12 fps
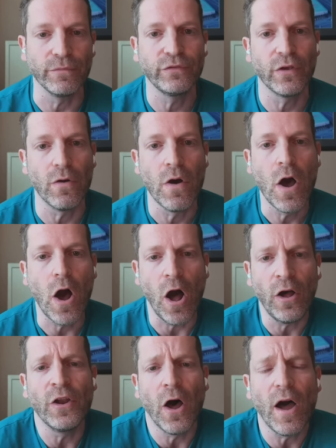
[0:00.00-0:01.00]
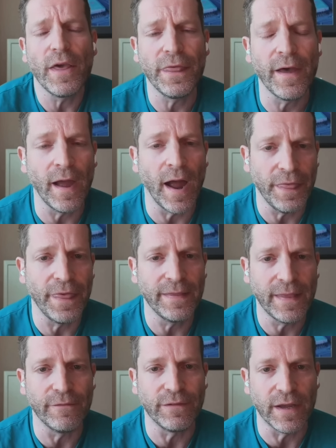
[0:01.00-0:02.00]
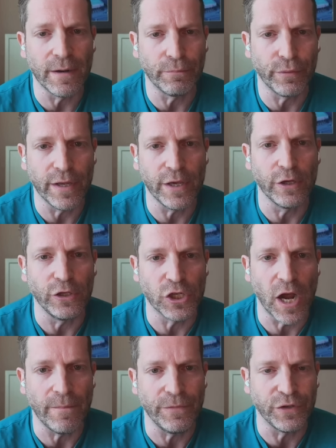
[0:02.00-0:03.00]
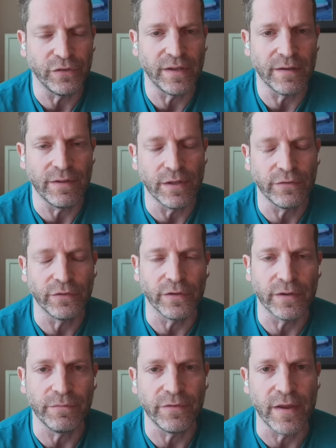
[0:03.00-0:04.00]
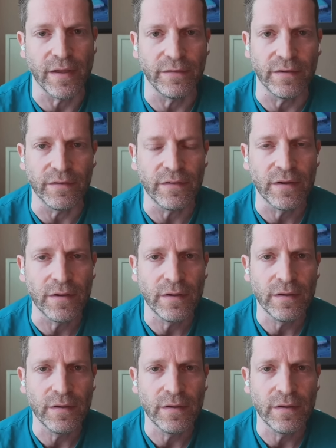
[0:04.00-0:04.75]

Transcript: So all in all, I think they've done a pretty good job just given the circumstances.